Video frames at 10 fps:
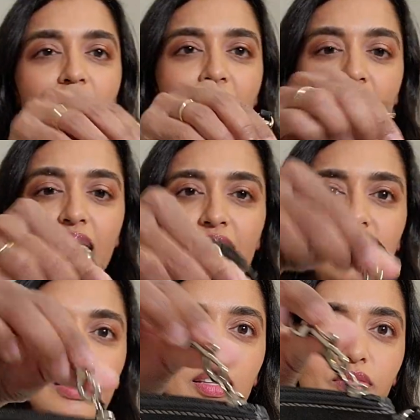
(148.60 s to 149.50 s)
and
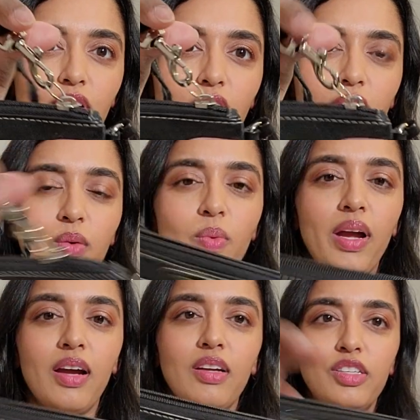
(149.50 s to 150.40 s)
silver
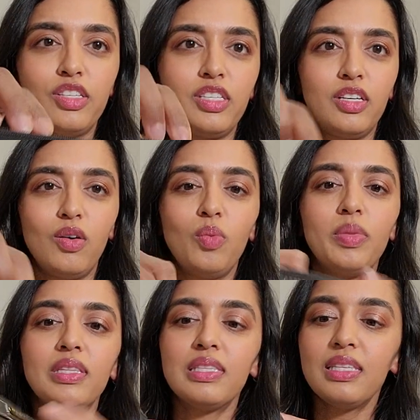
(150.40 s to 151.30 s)
hardware, just to
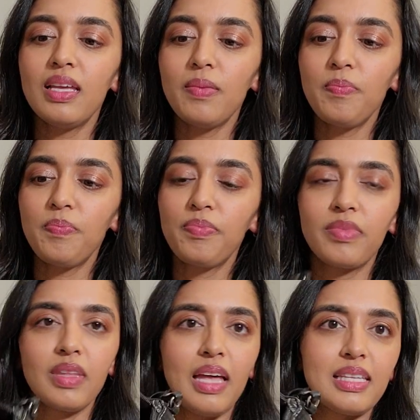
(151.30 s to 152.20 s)
open zip.
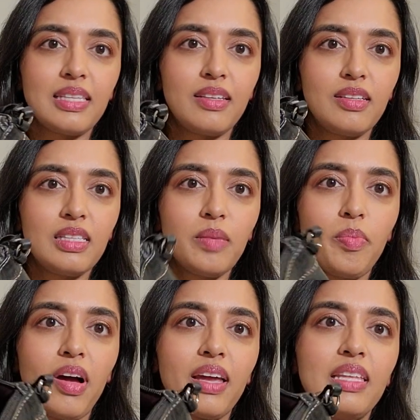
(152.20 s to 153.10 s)
Has a little slip
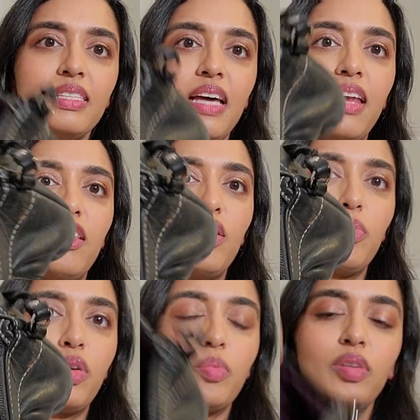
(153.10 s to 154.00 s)
pocket inside, a little
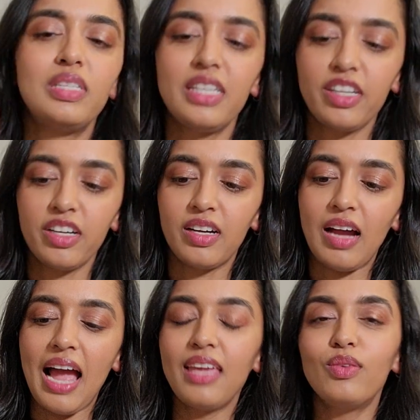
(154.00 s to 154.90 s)
purple interior.
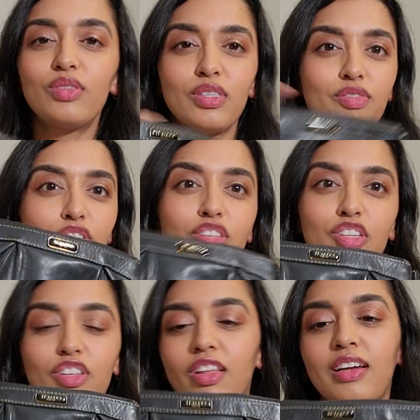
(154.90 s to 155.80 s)
I used this for
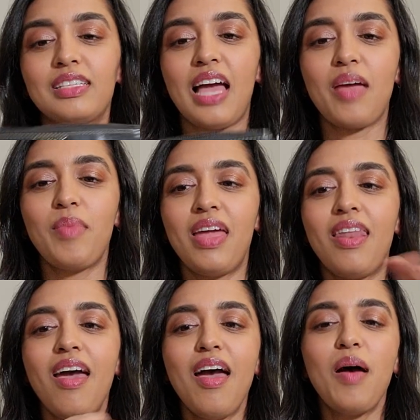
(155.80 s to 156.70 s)
such a long time, and
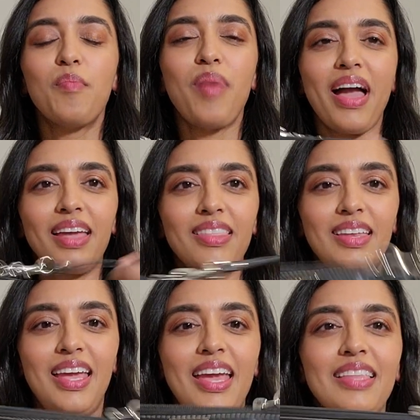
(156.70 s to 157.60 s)
back in the
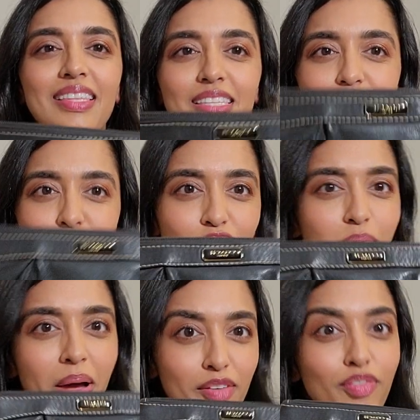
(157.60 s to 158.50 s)
day this could
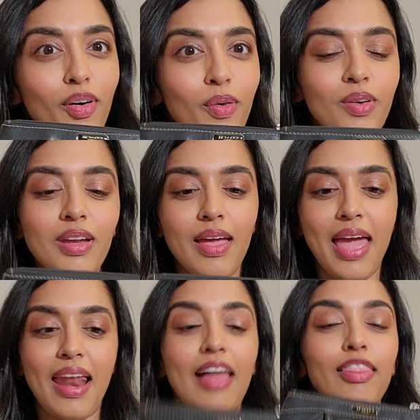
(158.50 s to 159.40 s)
fit my phone, and
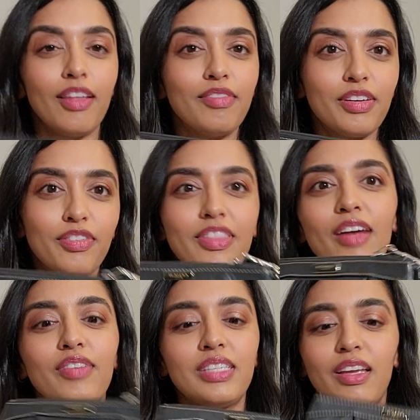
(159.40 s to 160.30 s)
I loved it for
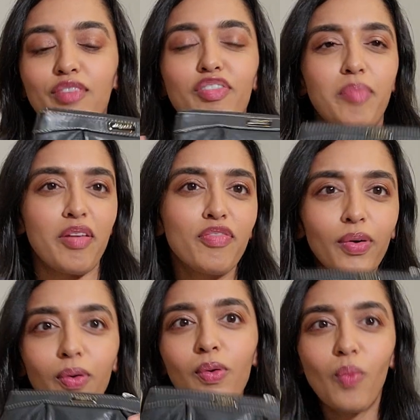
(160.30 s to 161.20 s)
that reason. It could fit my
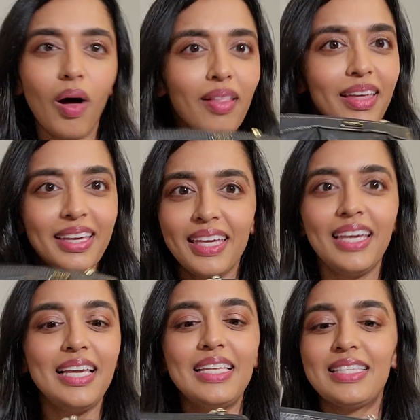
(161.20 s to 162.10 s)
phone, wallet,
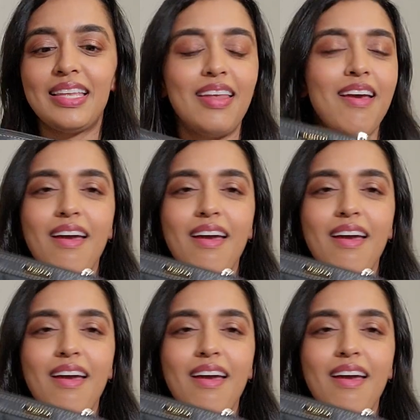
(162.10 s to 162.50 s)
keys, and